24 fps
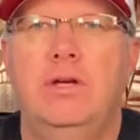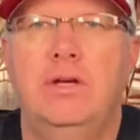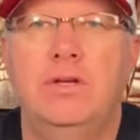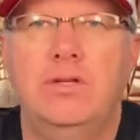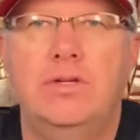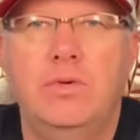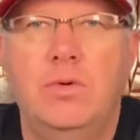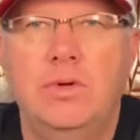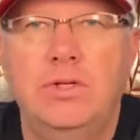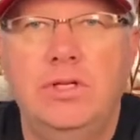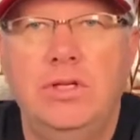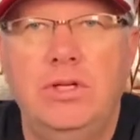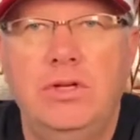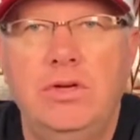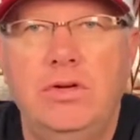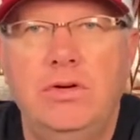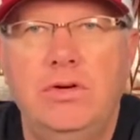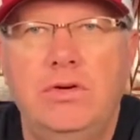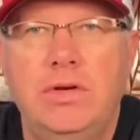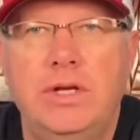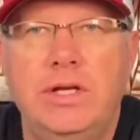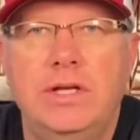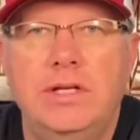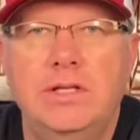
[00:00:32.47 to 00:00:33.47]
So what you
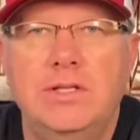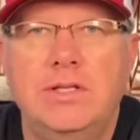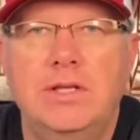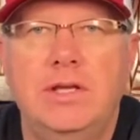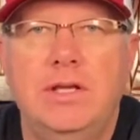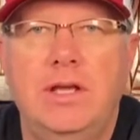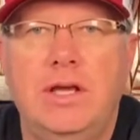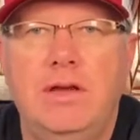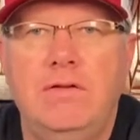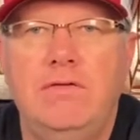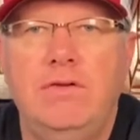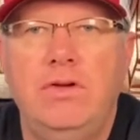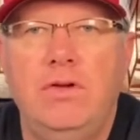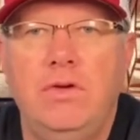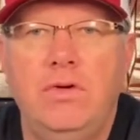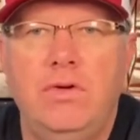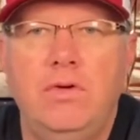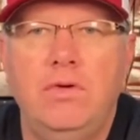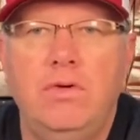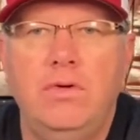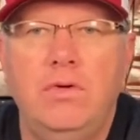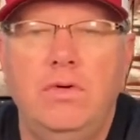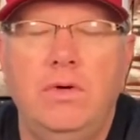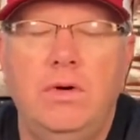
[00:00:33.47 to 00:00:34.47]
do is if
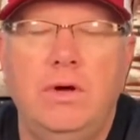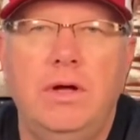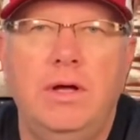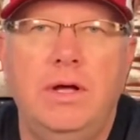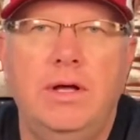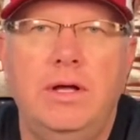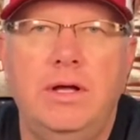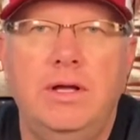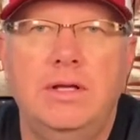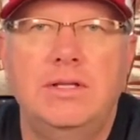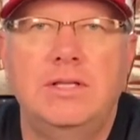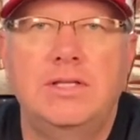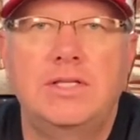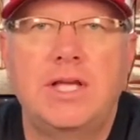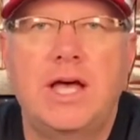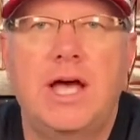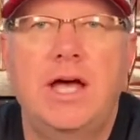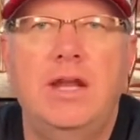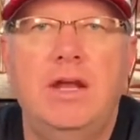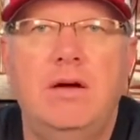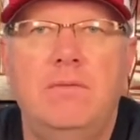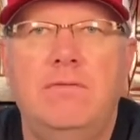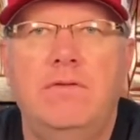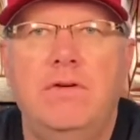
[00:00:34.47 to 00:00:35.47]
you
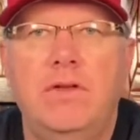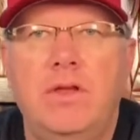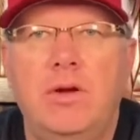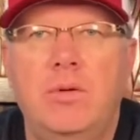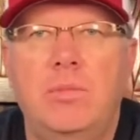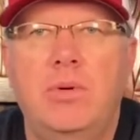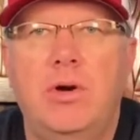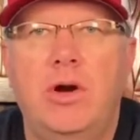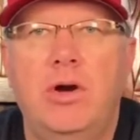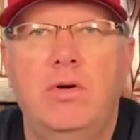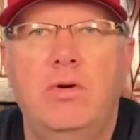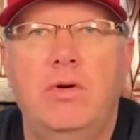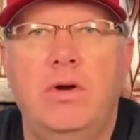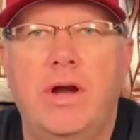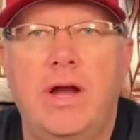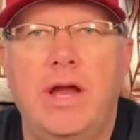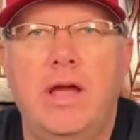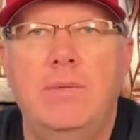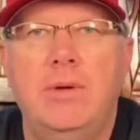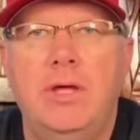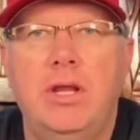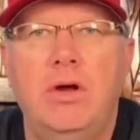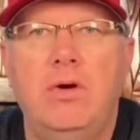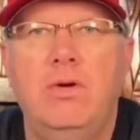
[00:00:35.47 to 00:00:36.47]
sign up for their
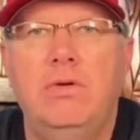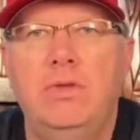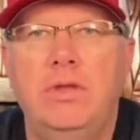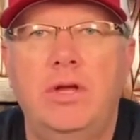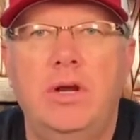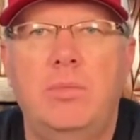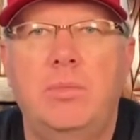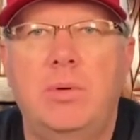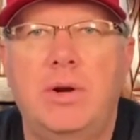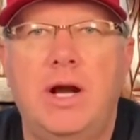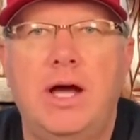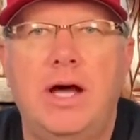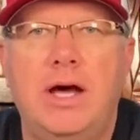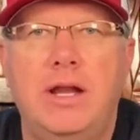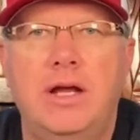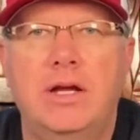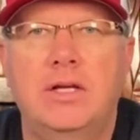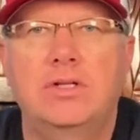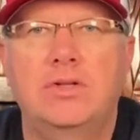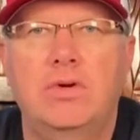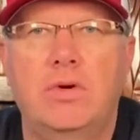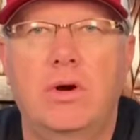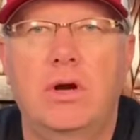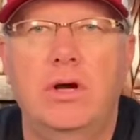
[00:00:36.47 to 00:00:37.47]
program and own their
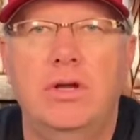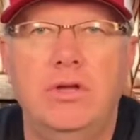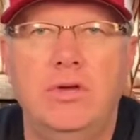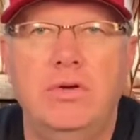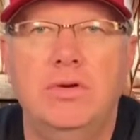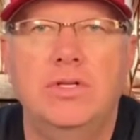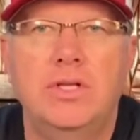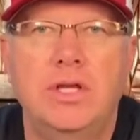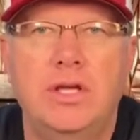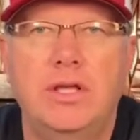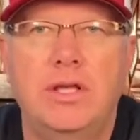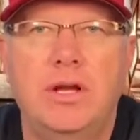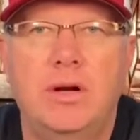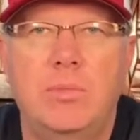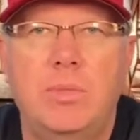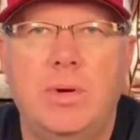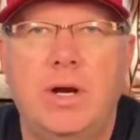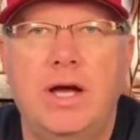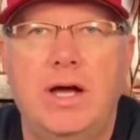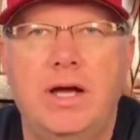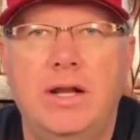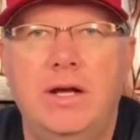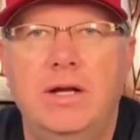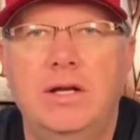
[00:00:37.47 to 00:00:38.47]
products or are using their
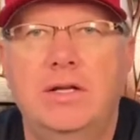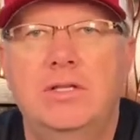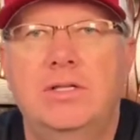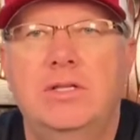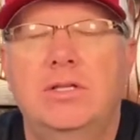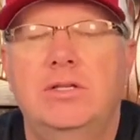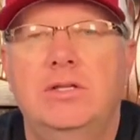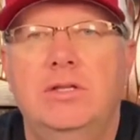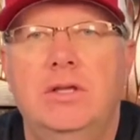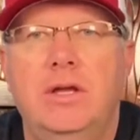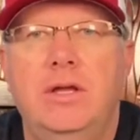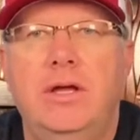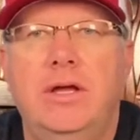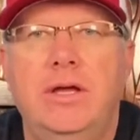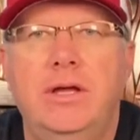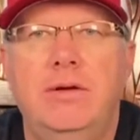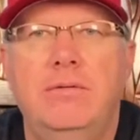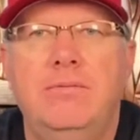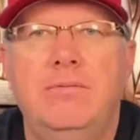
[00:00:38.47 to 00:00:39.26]
products uh,